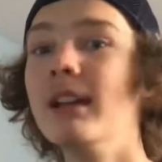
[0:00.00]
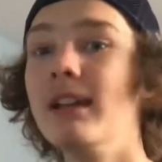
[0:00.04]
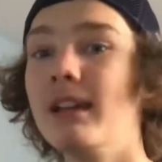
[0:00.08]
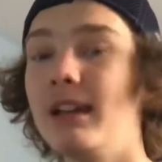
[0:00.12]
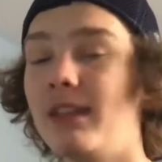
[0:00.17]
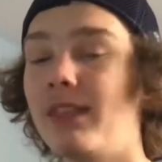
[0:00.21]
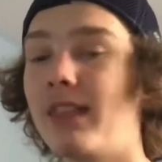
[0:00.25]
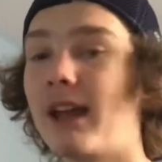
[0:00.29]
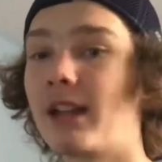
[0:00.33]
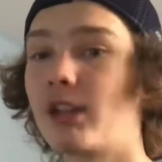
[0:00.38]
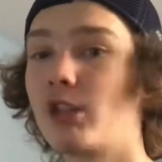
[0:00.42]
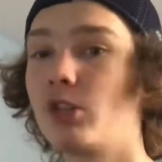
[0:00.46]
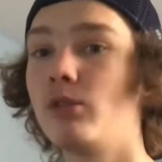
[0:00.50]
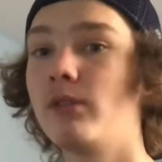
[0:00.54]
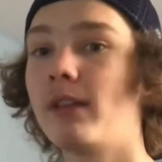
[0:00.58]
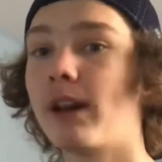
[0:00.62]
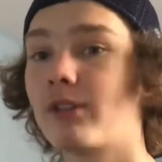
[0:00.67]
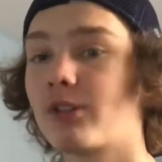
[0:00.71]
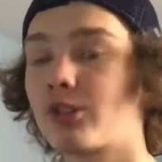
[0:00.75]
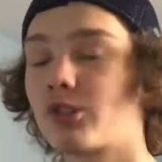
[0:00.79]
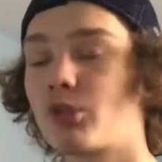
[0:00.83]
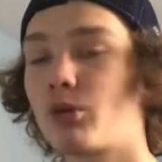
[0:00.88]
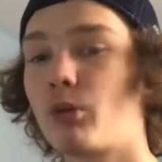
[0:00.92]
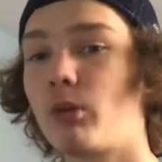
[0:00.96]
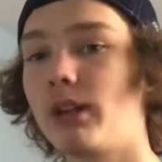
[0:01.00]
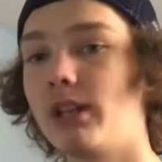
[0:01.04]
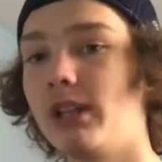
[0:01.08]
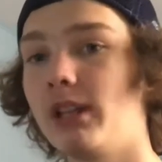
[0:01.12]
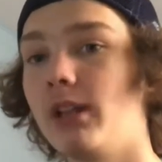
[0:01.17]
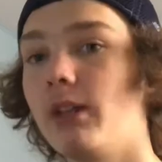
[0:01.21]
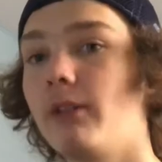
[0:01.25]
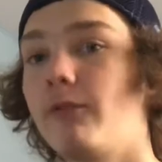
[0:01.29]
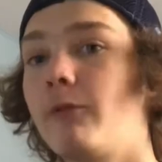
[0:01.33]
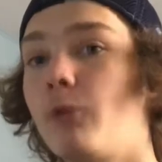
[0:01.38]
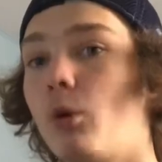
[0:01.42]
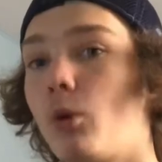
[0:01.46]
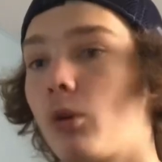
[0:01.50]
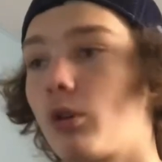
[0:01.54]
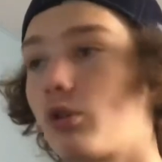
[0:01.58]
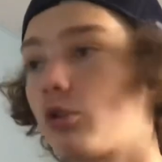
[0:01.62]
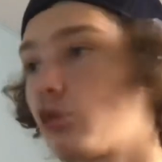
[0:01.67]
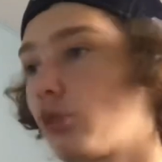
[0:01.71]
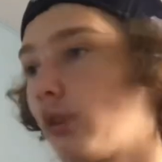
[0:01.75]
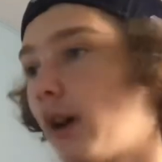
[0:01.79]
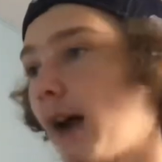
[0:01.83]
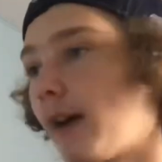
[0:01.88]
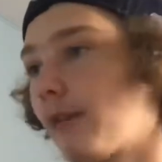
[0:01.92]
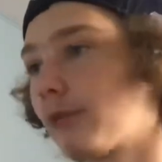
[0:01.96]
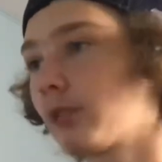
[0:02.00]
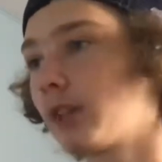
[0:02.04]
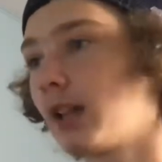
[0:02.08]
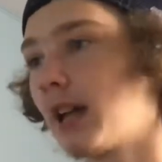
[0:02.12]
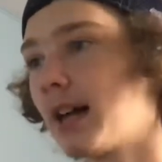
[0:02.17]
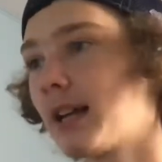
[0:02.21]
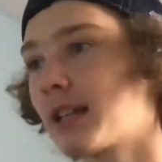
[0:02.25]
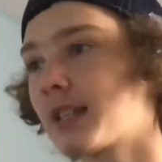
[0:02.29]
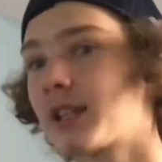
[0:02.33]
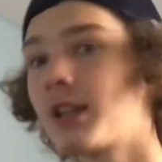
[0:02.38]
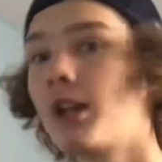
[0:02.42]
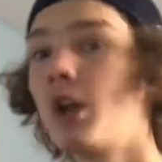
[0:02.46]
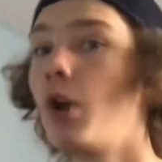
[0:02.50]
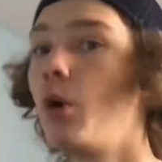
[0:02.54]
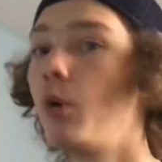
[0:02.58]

in that 2024 draft class,